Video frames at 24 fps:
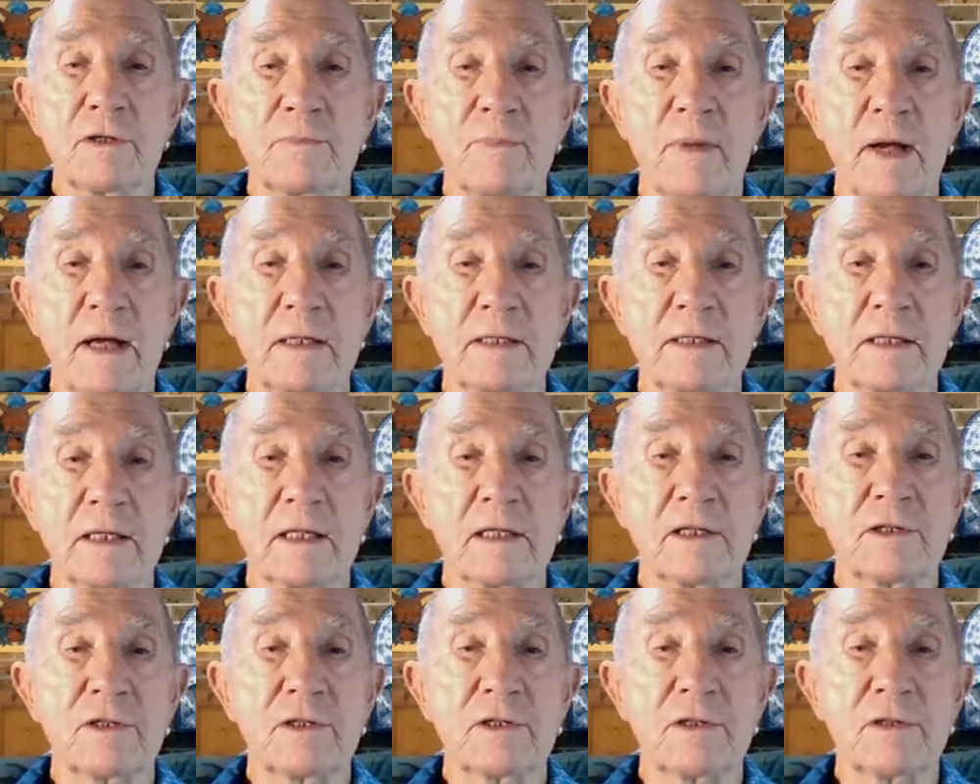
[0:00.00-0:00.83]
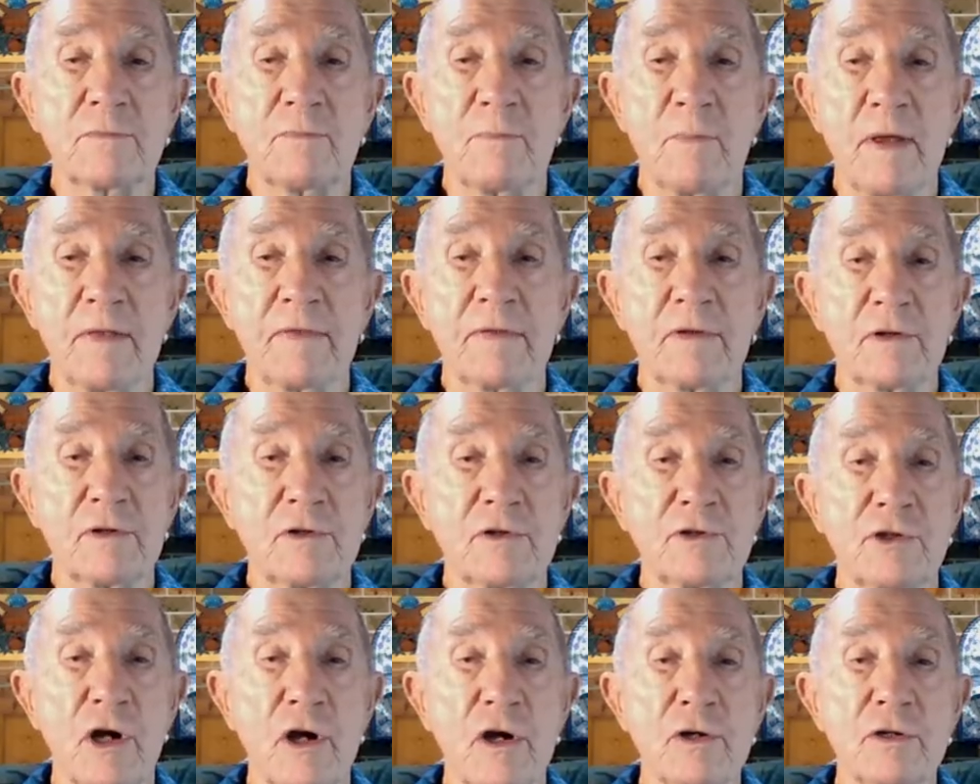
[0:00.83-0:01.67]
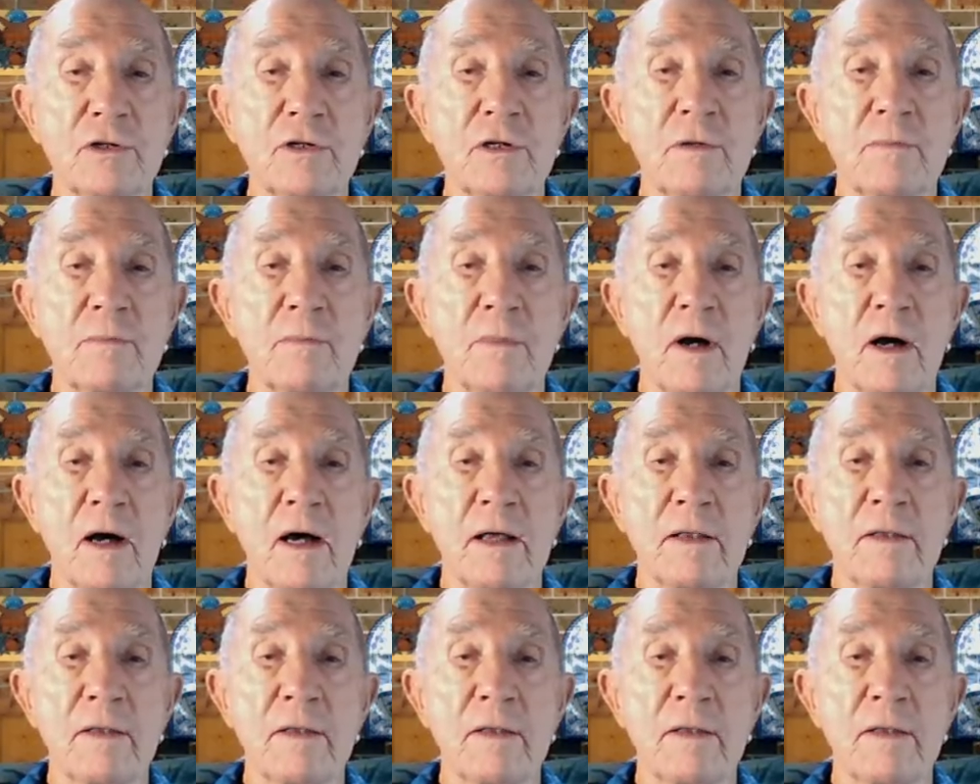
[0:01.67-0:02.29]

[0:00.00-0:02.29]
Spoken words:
basic method chosen by